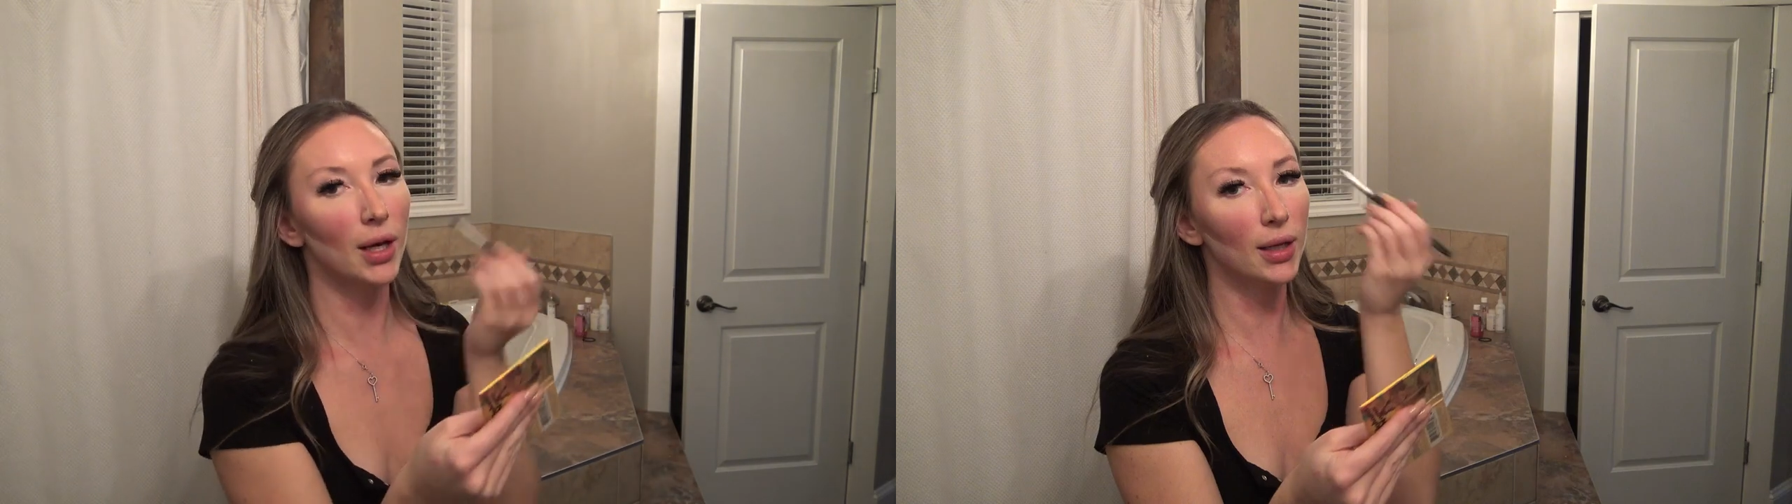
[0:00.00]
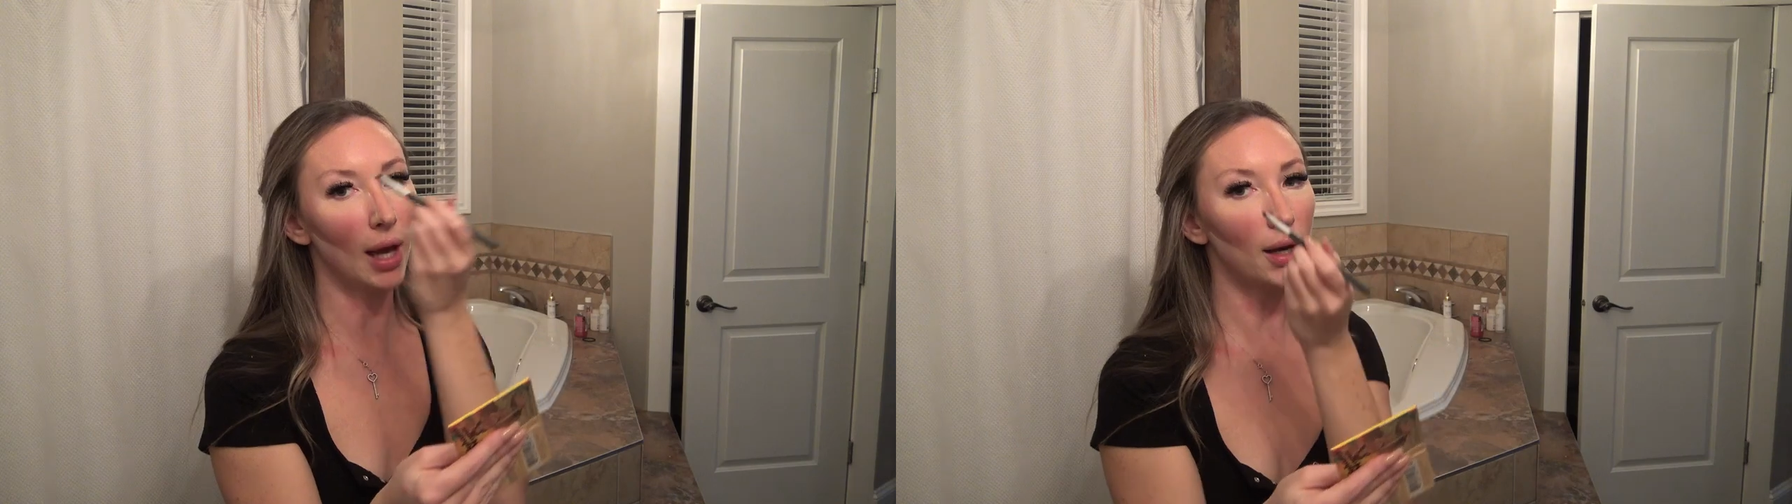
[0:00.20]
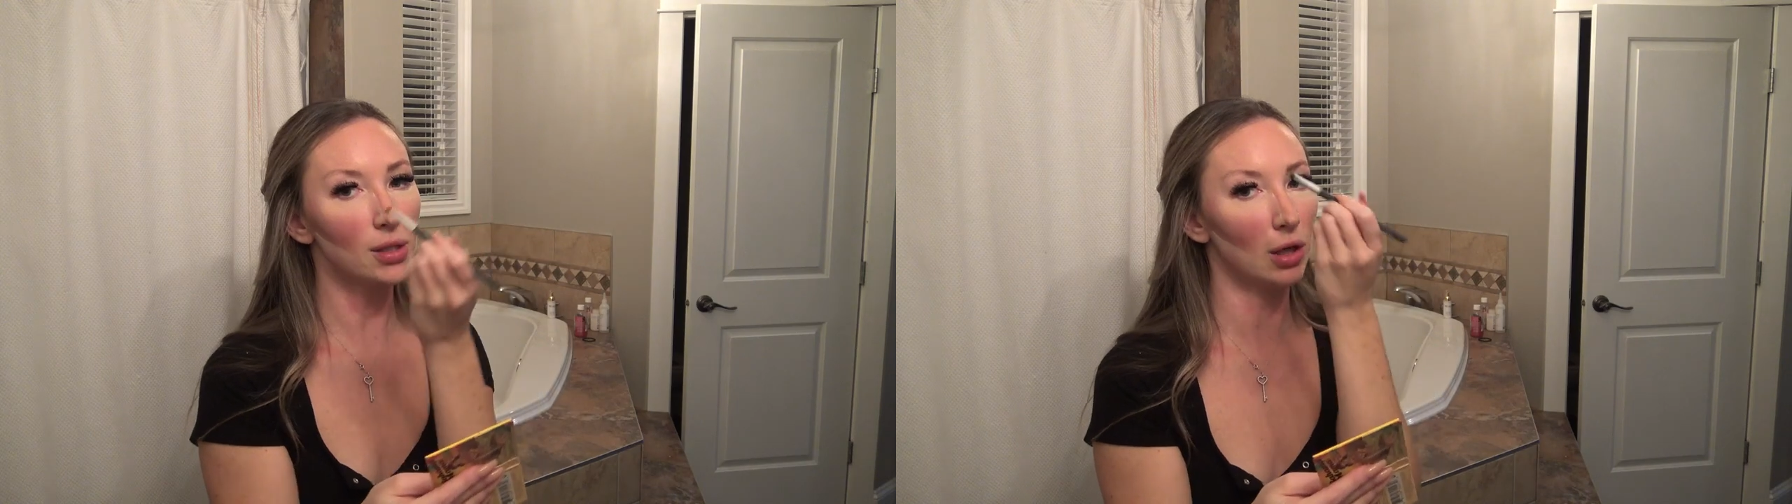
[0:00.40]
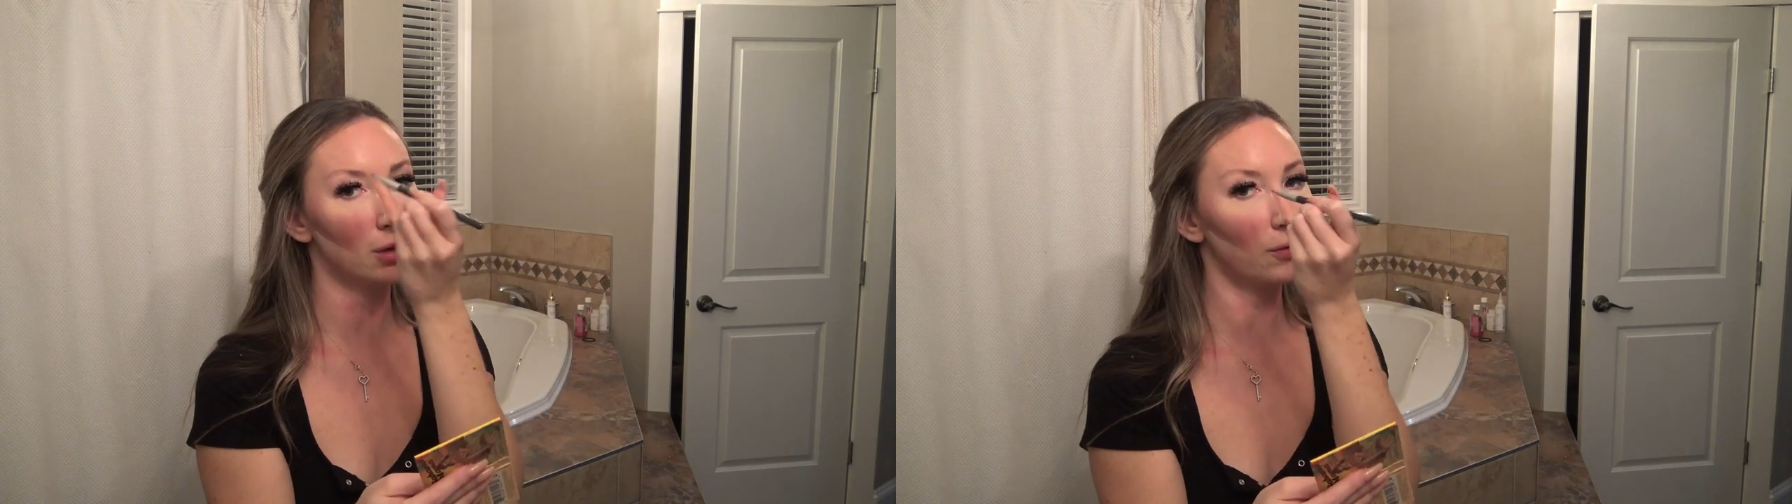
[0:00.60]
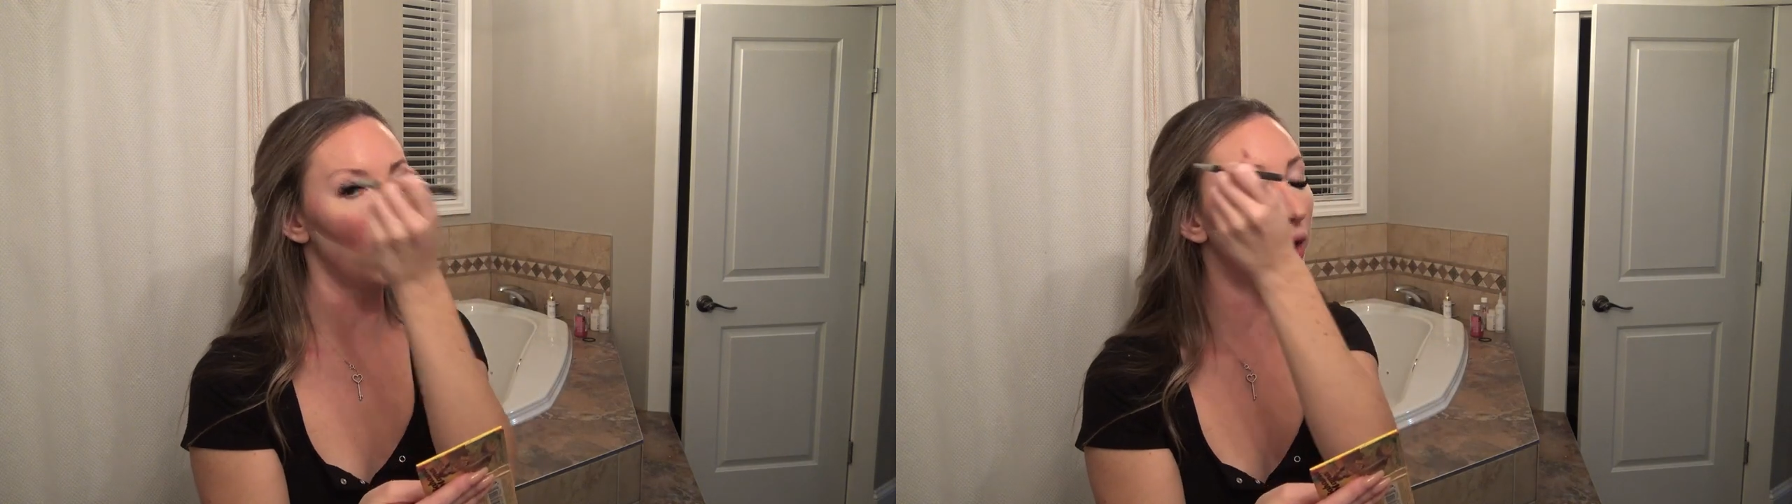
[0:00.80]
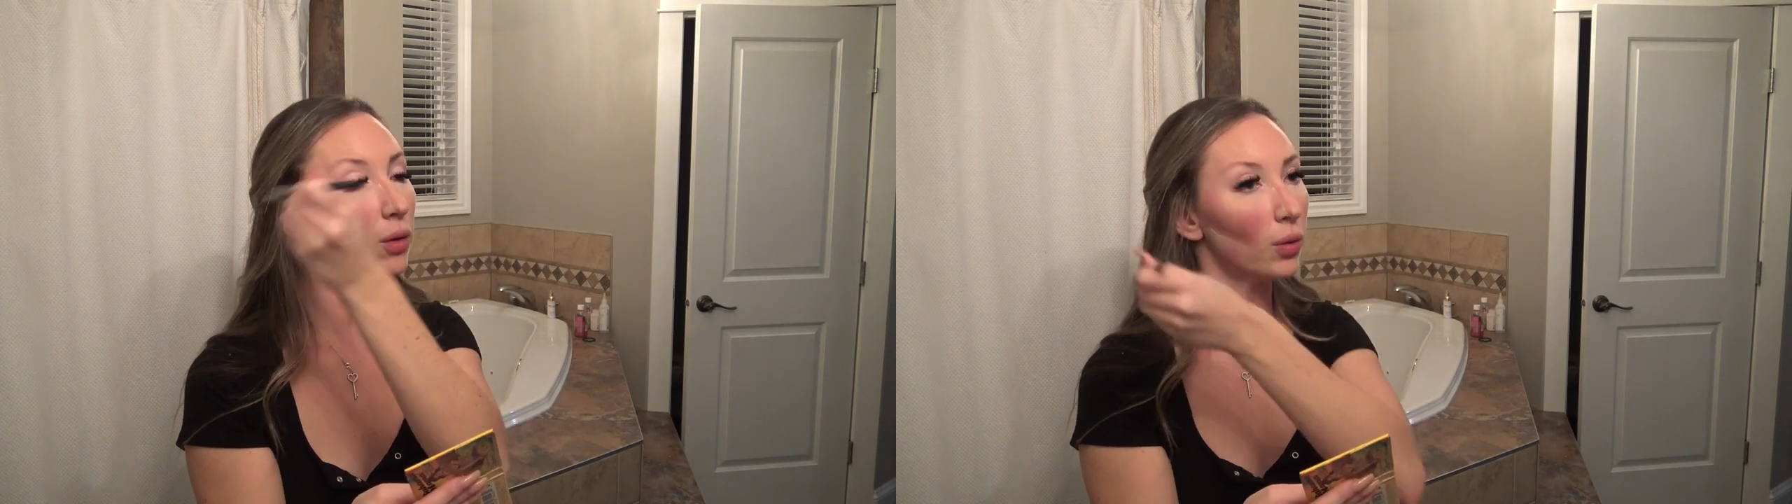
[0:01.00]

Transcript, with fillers: Again, I start at the front,